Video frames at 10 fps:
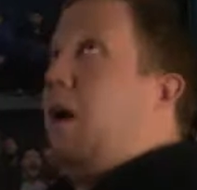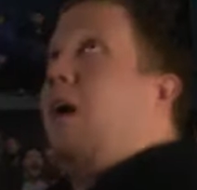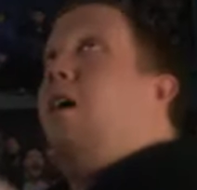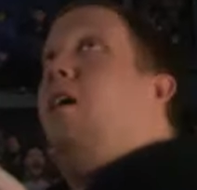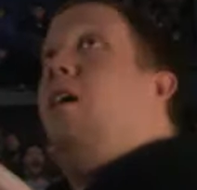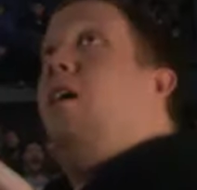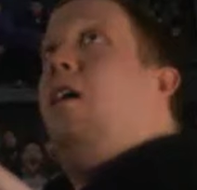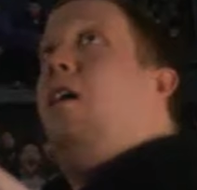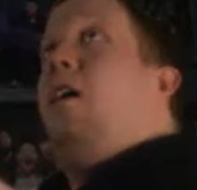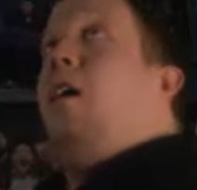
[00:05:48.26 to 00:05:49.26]
Yeah,
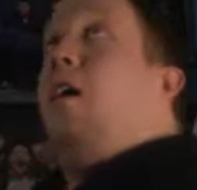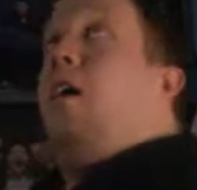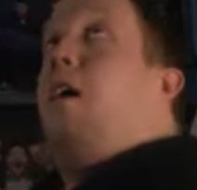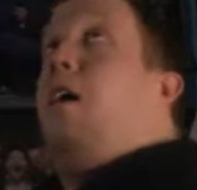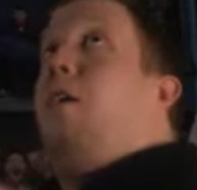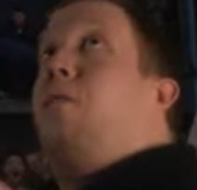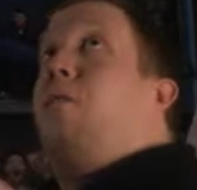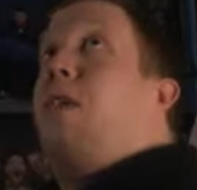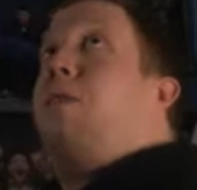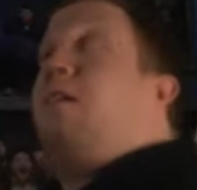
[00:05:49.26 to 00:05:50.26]
so I've seen
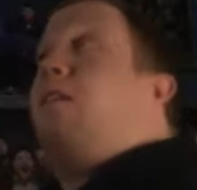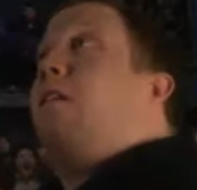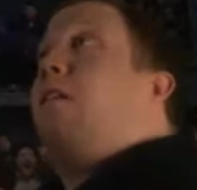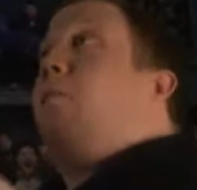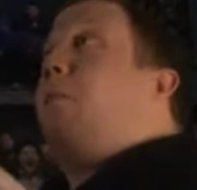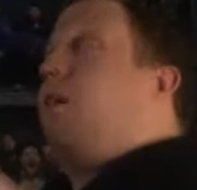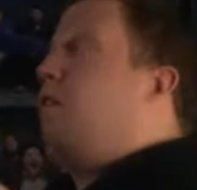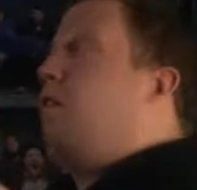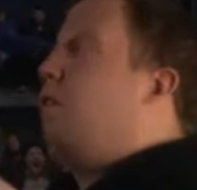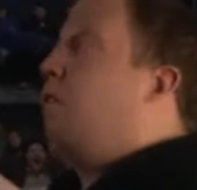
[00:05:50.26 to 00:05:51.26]
Metallica,
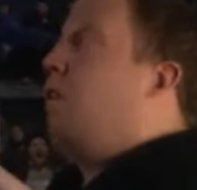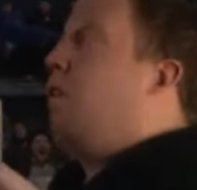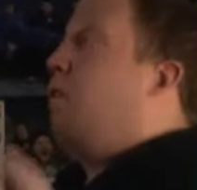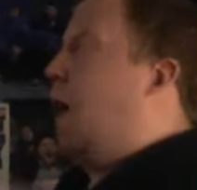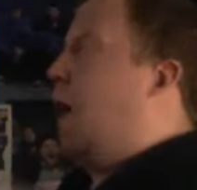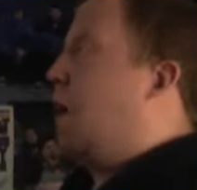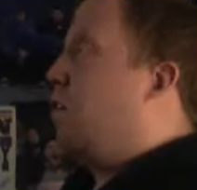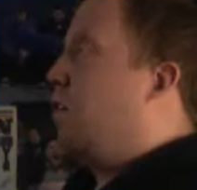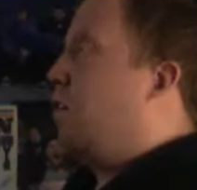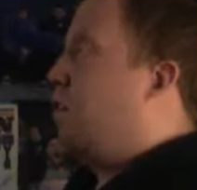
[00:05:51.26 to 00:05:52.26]
ACDC,
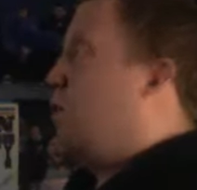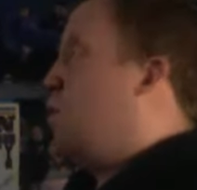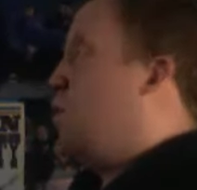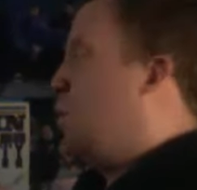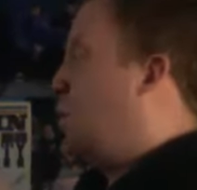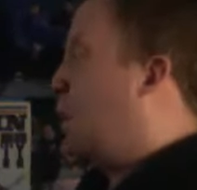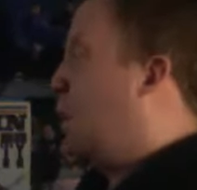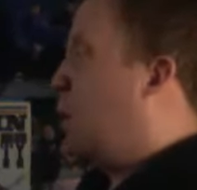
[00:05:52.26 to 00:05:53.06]
Godsmack,